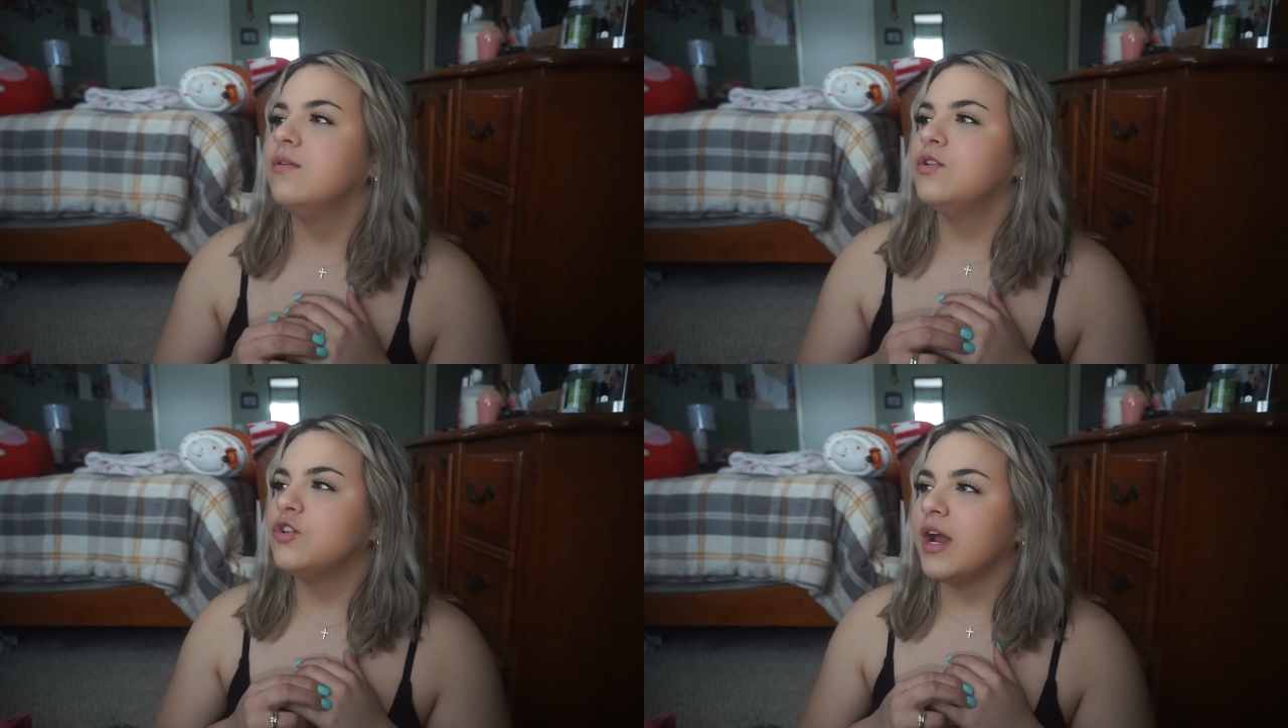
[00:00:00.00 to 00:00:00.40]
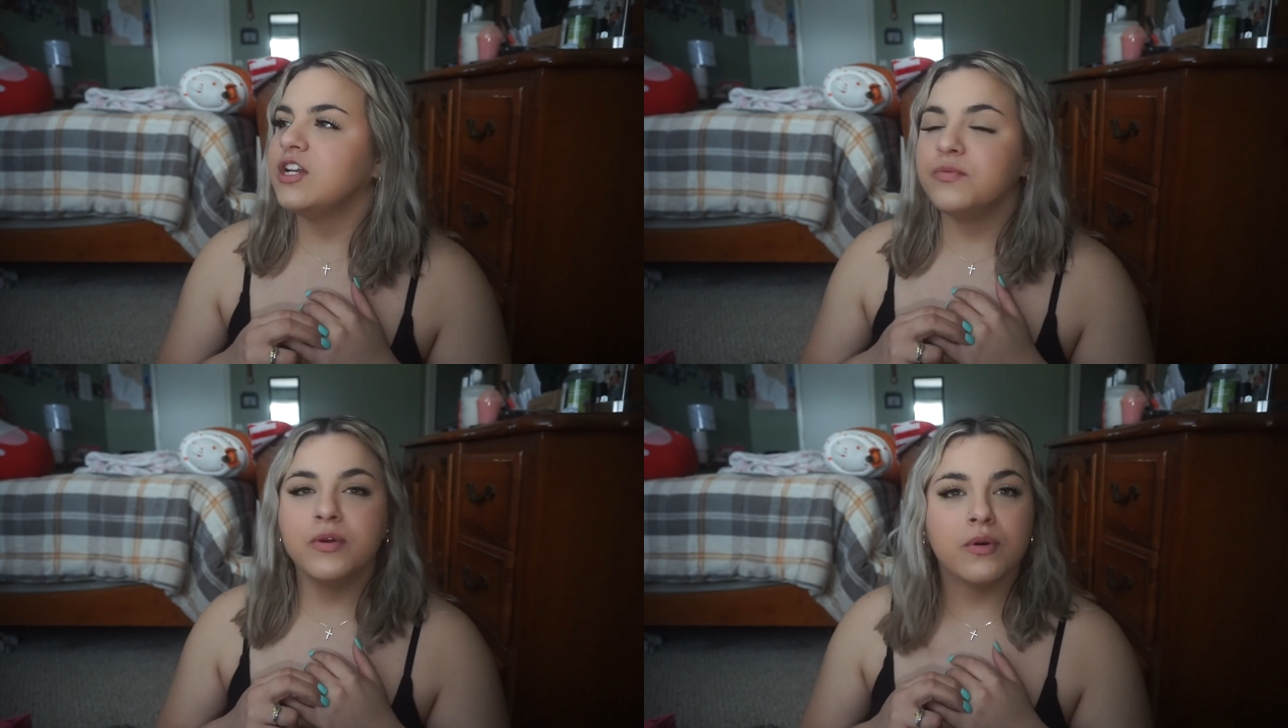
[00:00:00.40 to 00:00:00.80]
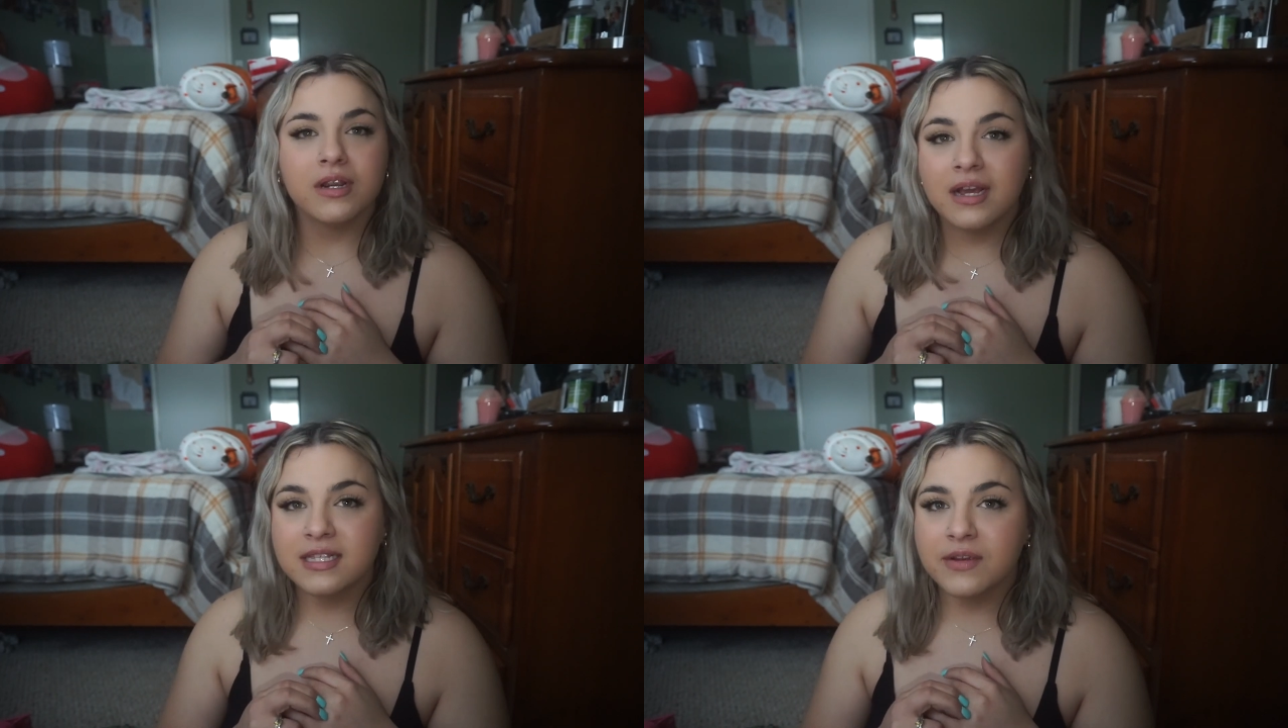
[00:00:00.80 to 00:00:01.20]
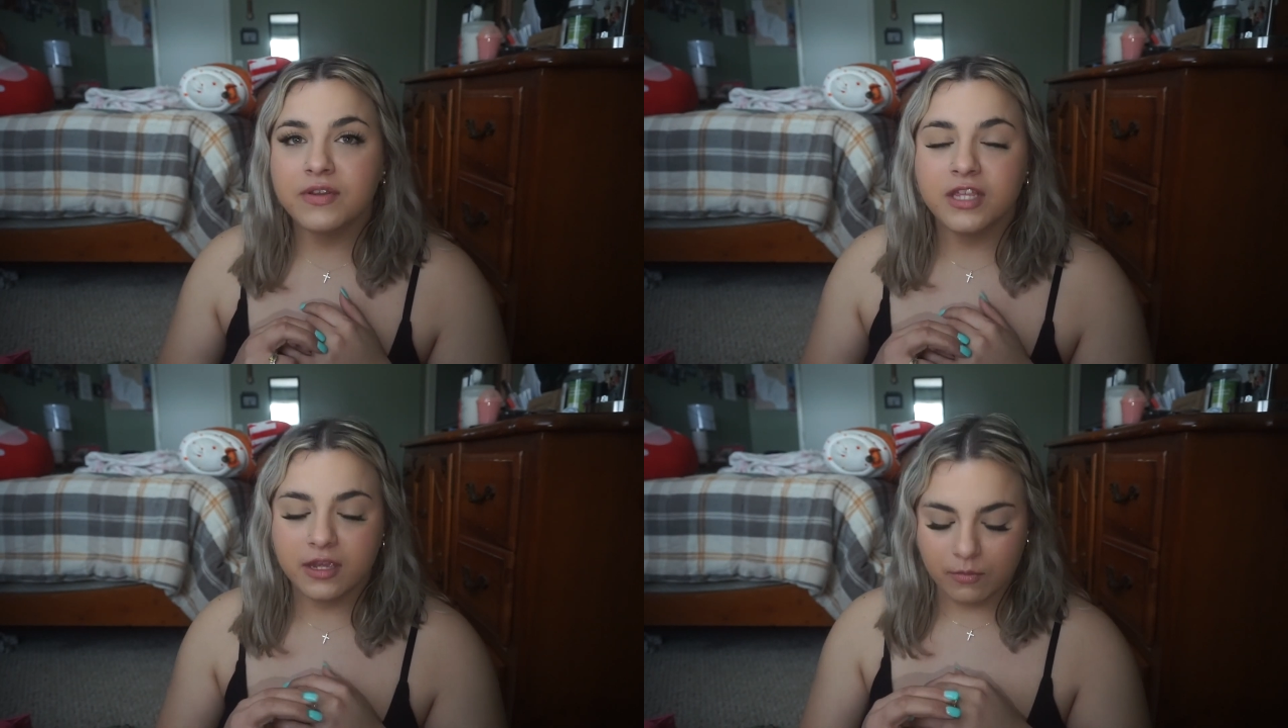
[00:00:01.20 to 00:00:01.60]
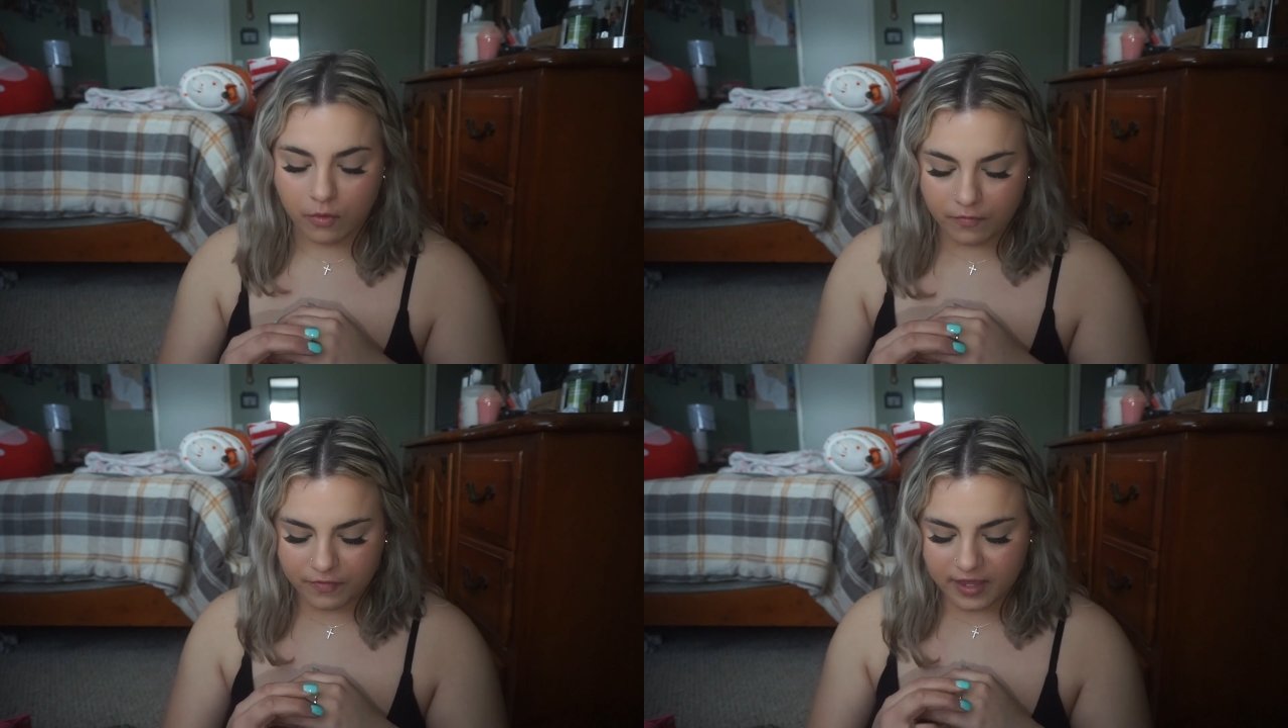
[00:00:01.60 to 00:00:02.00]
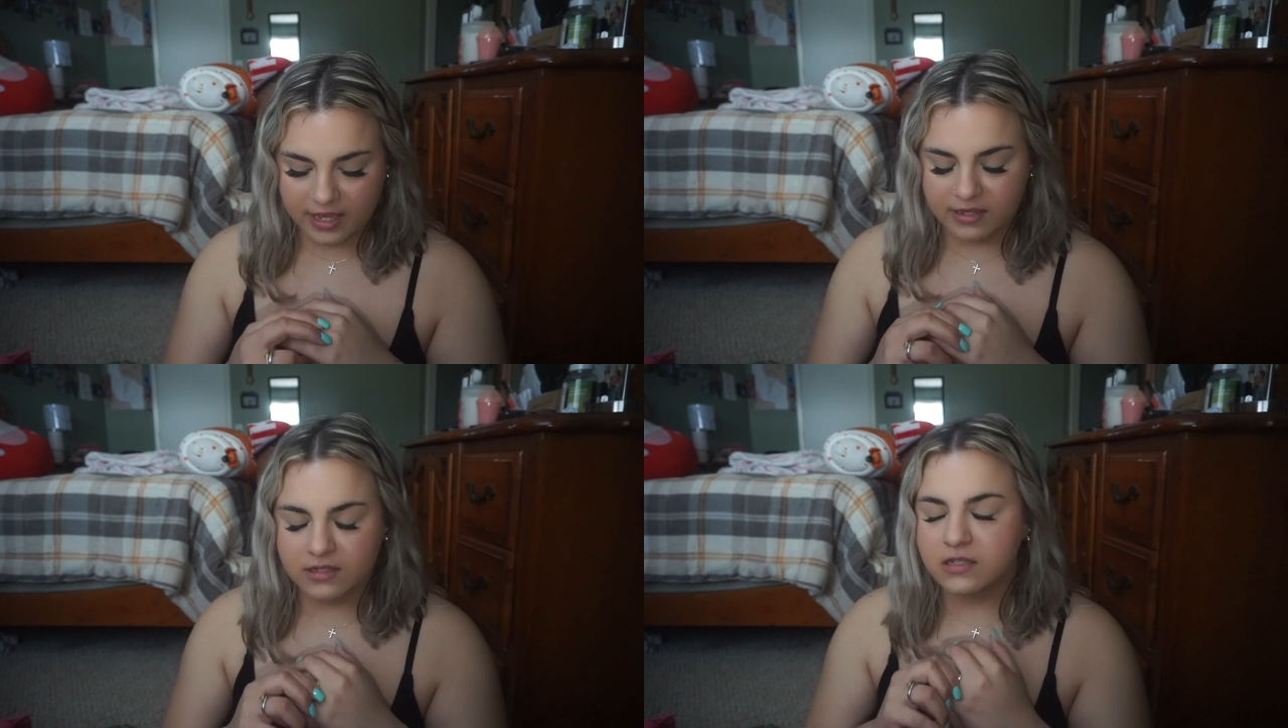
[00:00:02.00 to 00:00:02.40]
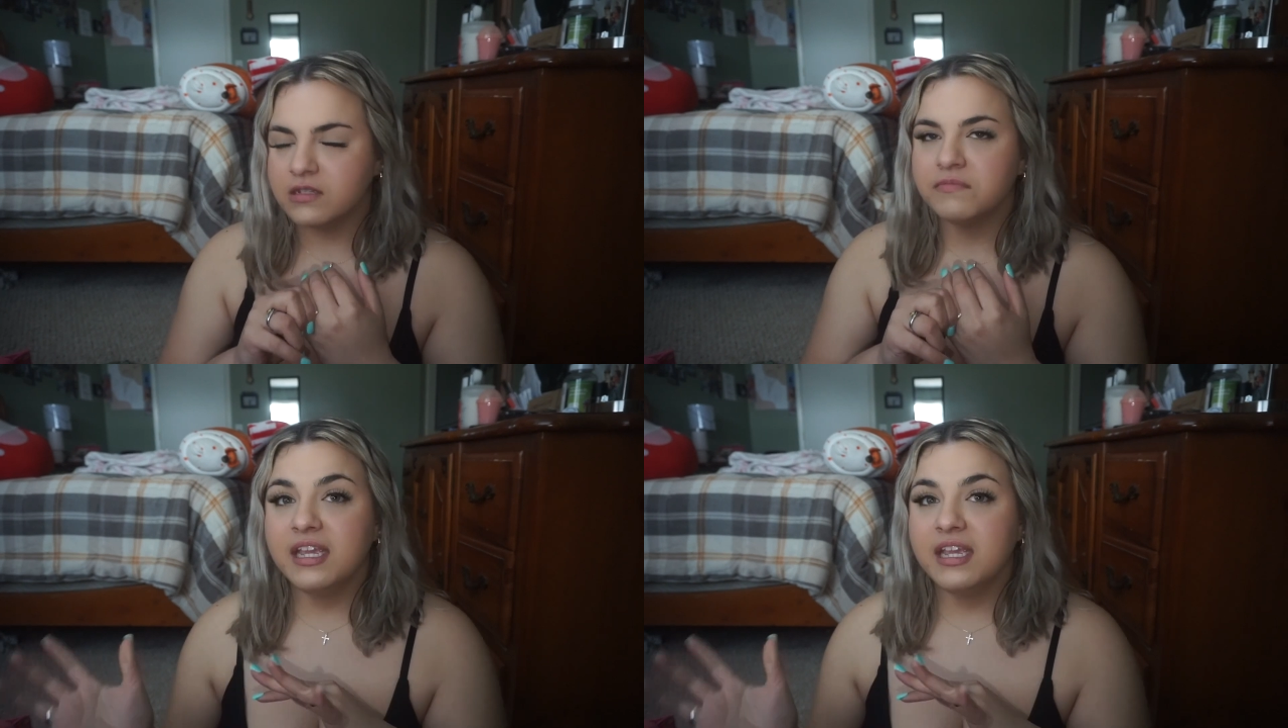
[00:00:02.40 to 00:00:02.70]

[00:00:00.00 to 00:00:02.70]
Trying to reorganize everything, move things,